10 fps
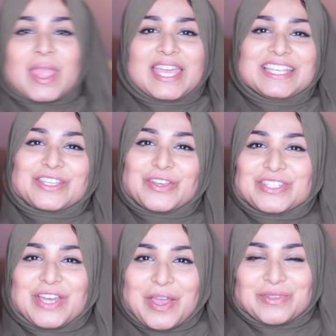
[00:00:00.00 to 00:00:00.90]
It's a good
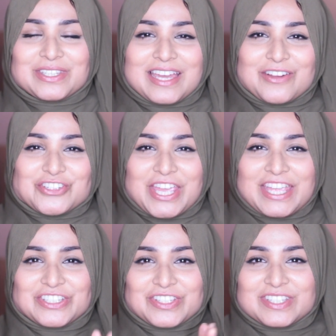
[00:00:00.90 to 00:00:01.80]
time to now
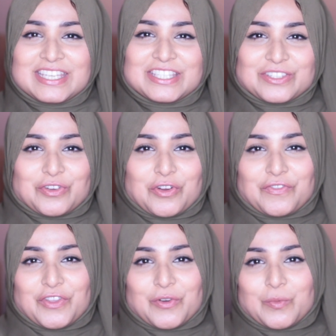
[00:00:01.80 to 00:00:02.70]
change the season of
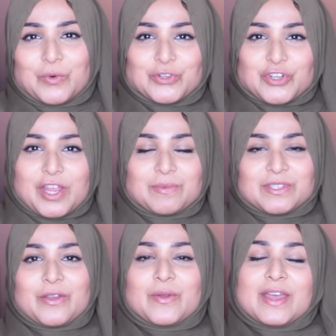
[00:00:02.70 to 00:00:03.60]
your wardrobe,
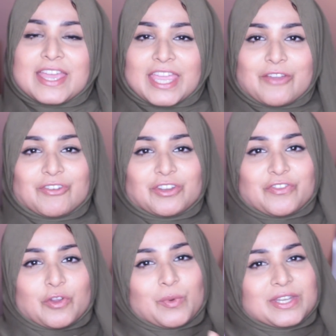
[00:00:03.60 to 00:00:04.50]
so get rid of
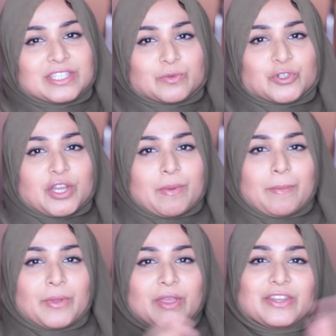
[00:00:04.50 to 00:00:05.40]
your winter wardrobe
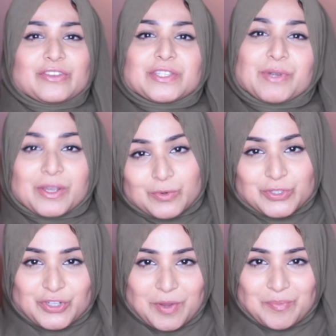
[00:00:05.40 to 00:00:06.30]
and put in your spring
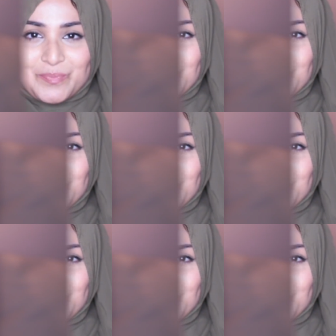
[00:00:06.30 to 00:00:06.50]
wardrobe.